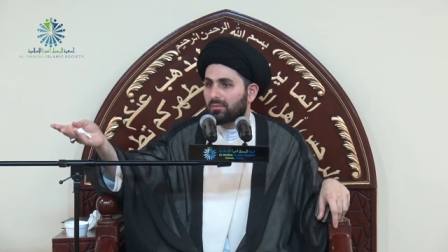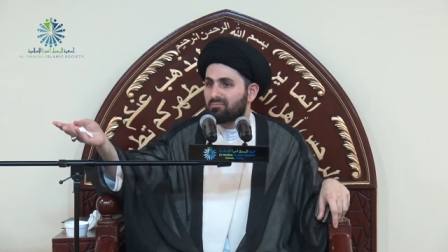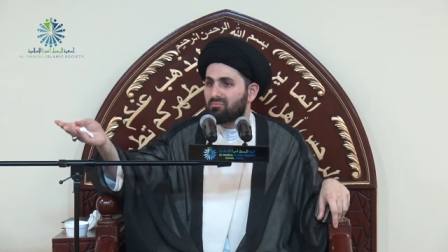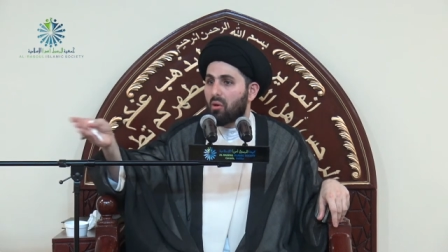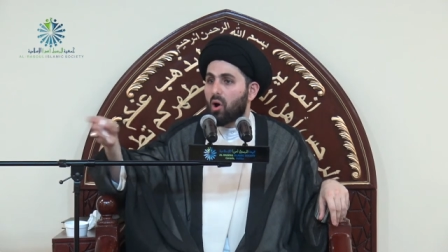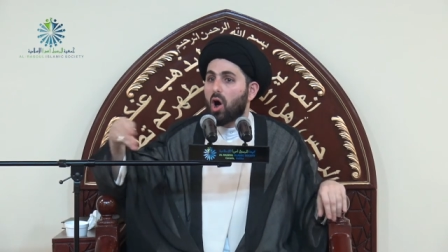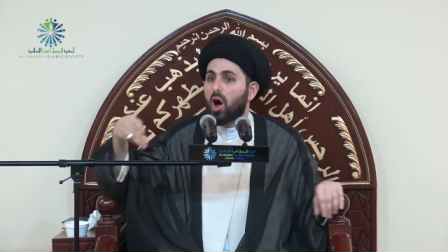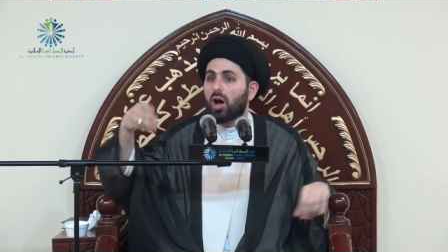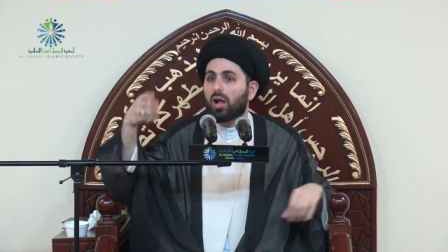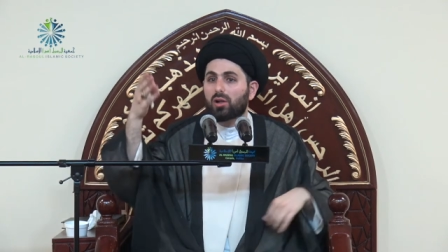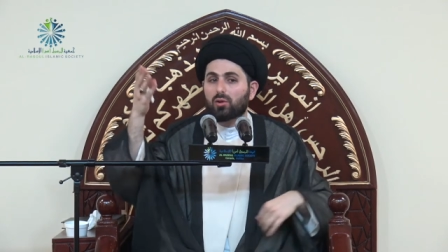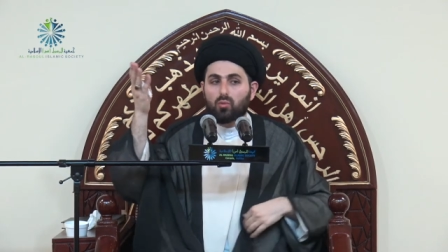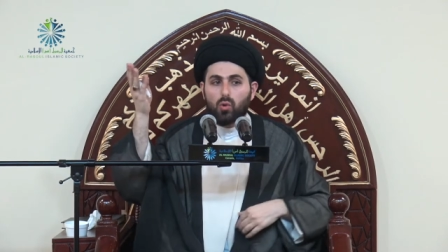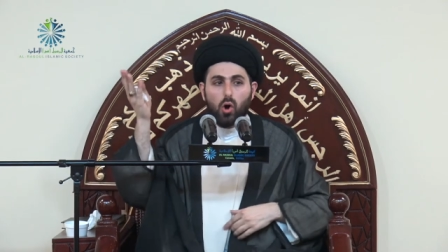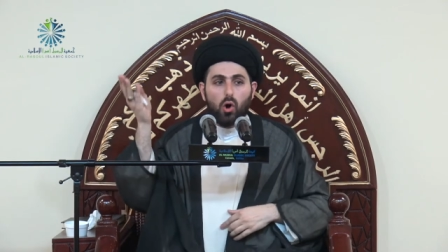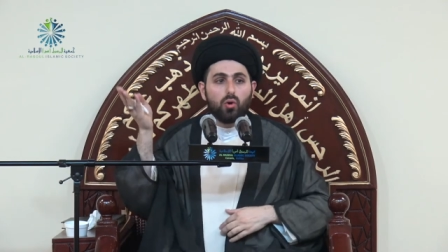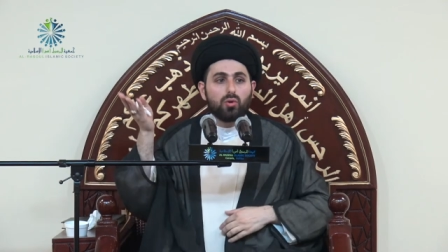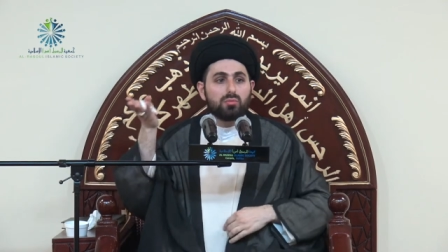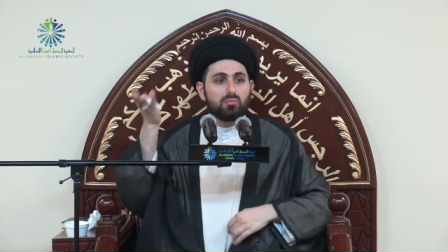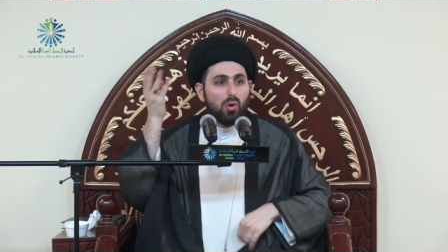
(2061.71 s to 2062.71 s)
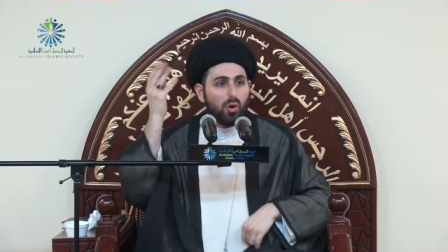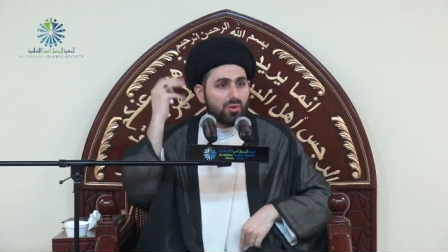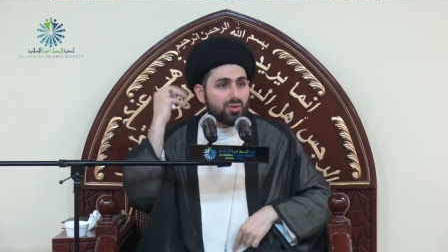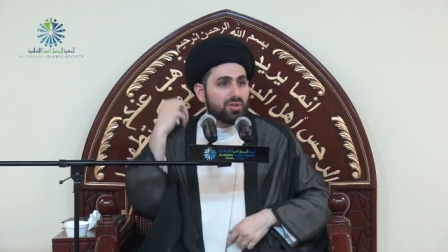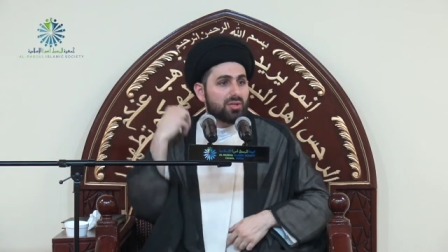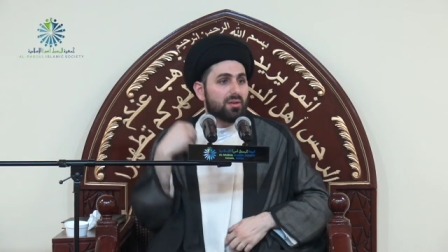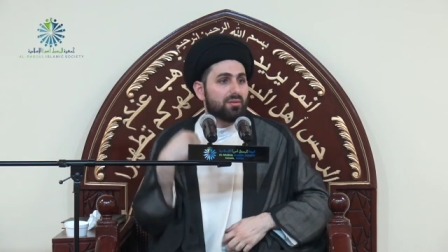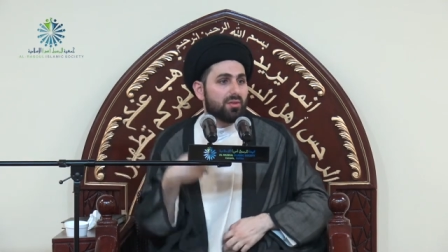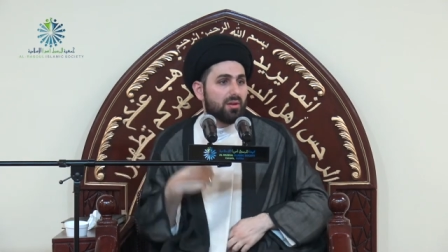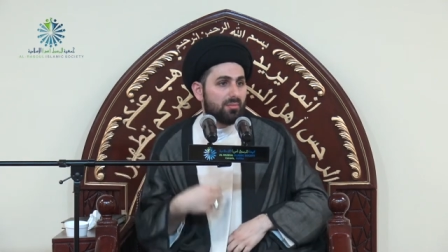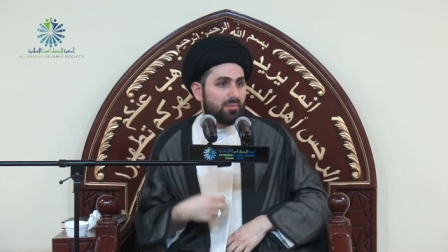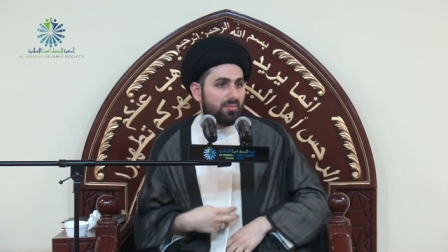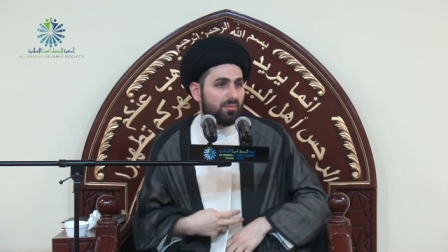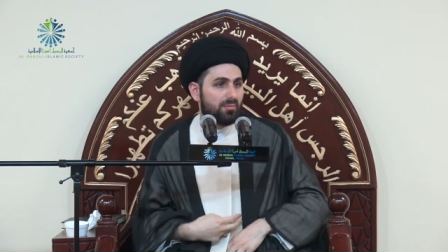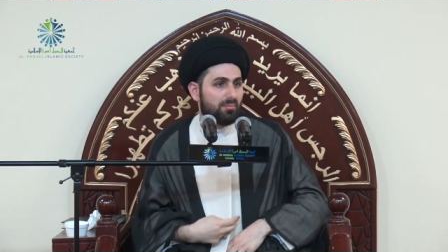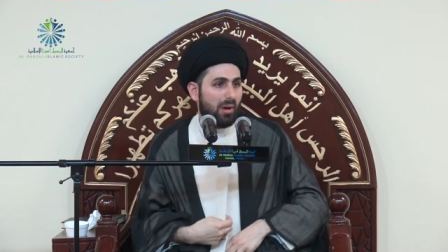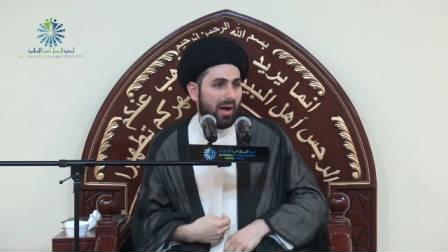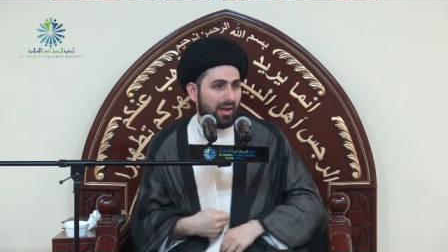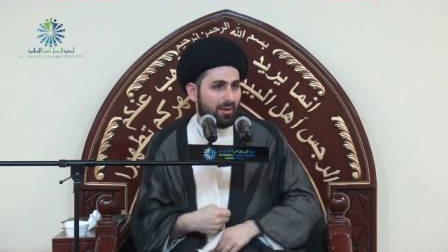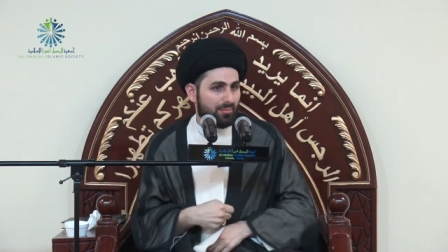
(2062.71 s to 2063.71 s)
Paul wrote most of the
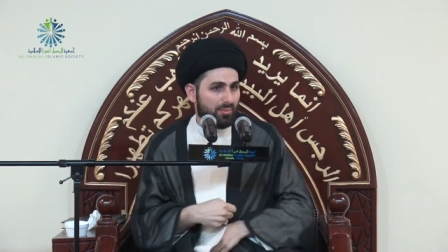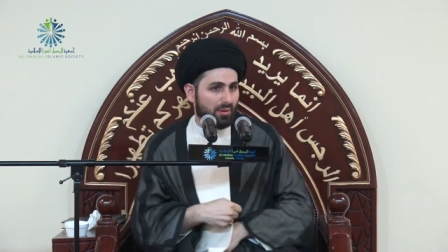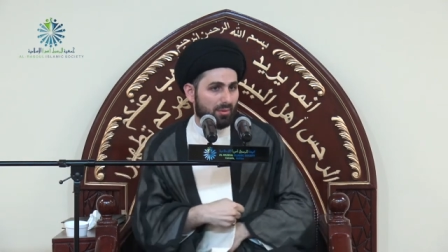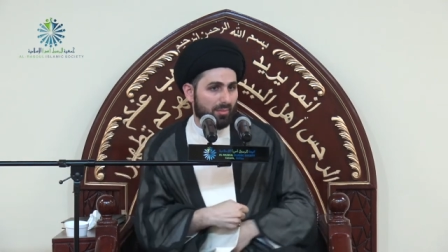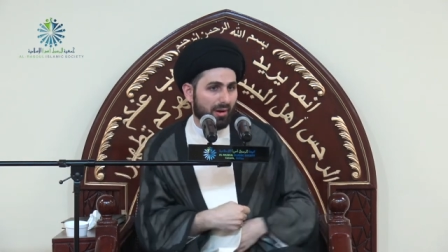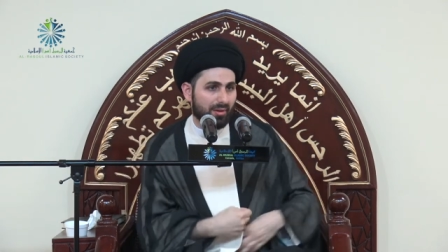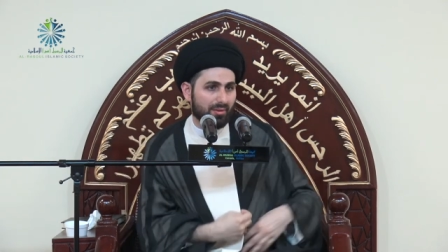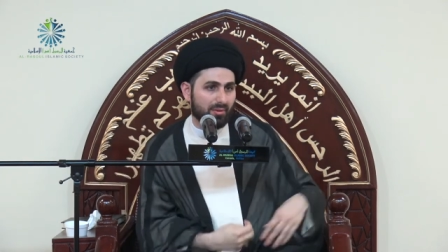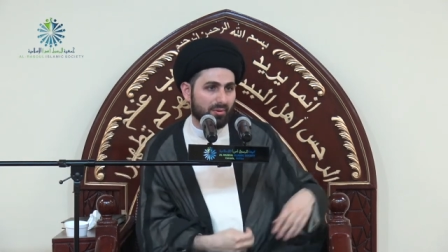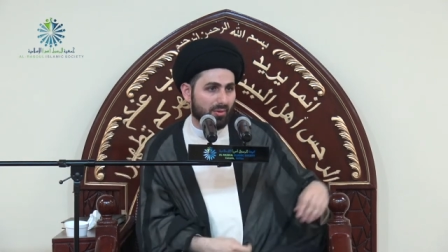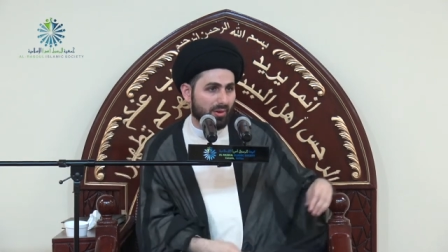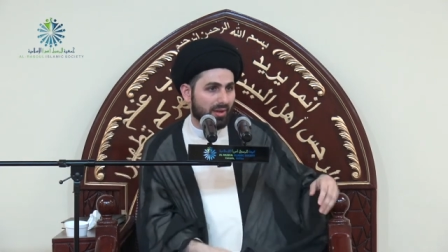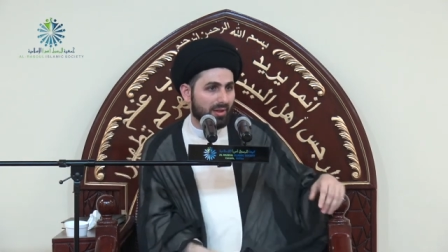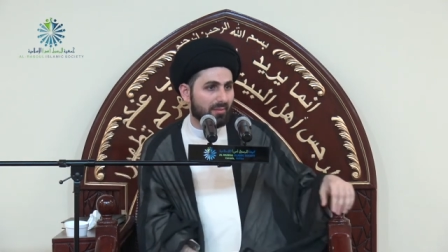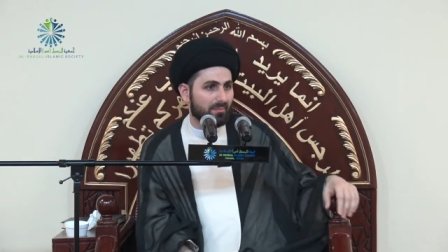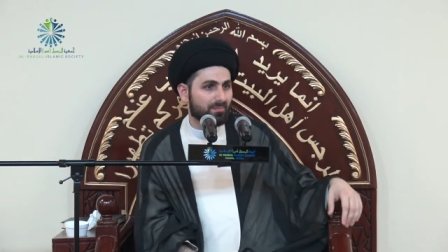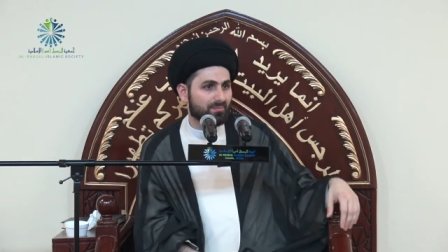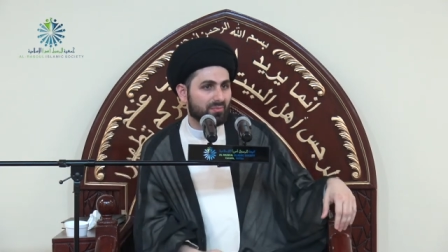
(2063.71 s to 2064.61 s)
Bible, by the way.